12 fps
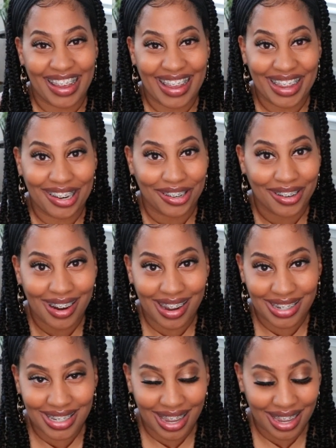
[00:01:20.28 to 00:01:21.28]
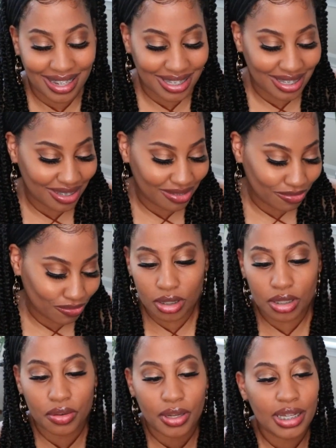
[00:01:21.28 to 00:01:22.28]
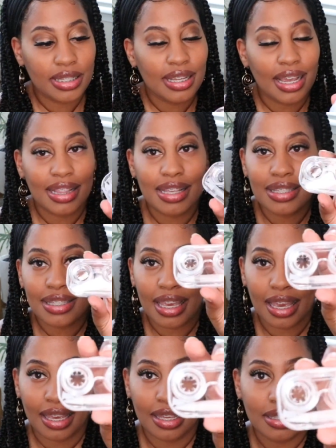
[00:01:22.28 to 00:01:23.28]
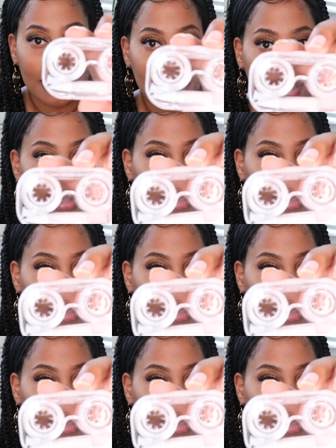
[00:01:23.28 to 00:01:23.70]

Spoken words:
your contacts. So inside this case